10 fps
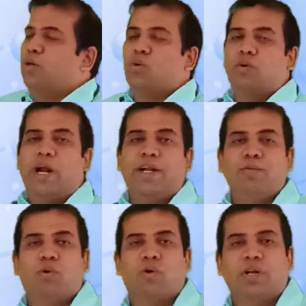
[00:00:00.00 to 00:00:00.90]
to
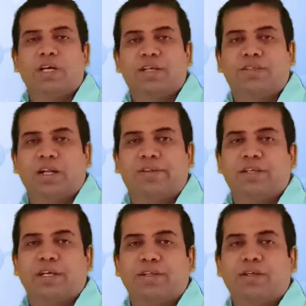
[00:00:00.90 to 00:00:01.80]
94 degrees
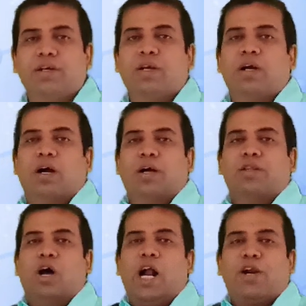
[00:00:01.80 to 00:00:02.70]
Celsius,
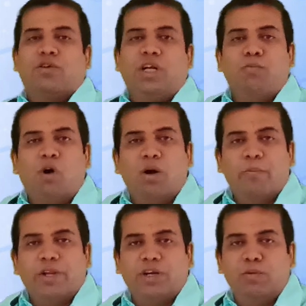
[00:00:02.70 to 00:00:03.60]
the hydrogen bond
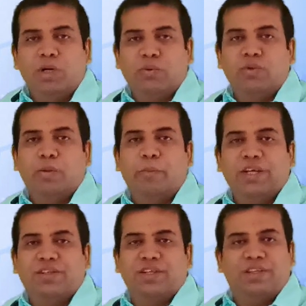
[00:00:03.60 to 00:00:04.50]
present between the
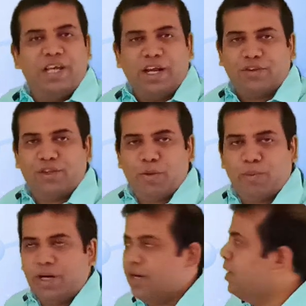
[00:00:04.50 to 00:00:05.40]
bases, they are
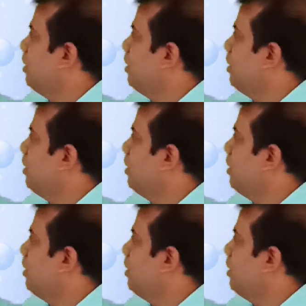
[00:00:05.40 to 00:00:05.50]
separated,